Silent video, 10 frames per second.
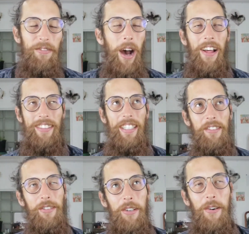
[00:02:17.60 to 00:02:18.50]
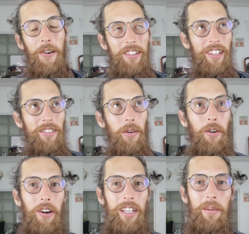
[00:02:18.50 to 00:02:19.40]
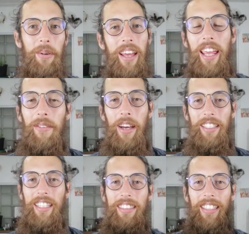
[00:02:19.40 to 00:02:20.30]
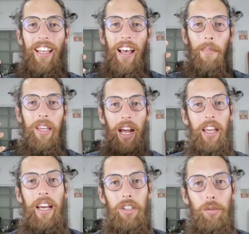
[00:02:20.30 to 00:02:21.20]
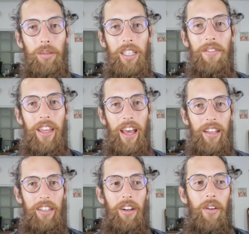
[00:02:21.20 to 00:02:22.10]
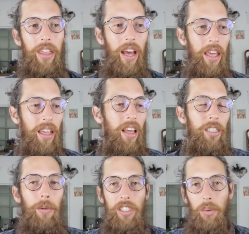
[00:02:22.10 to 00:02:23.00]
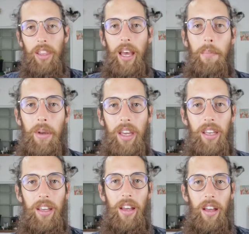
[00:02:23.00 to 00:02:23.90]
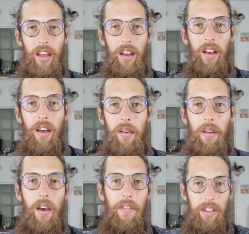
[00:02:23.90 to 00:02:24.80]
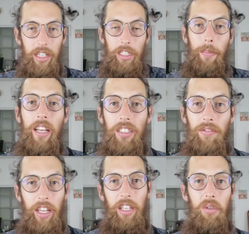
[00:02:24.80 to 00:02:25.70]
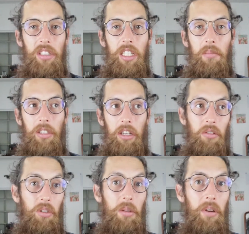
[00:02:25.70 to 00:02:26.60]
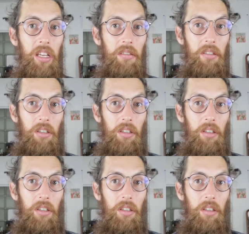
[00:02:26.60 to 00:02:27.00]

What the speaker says: Wow, that sounds so corny, but anyways, I do believe that, that especially with that big of an expansive land, which seems like a really big,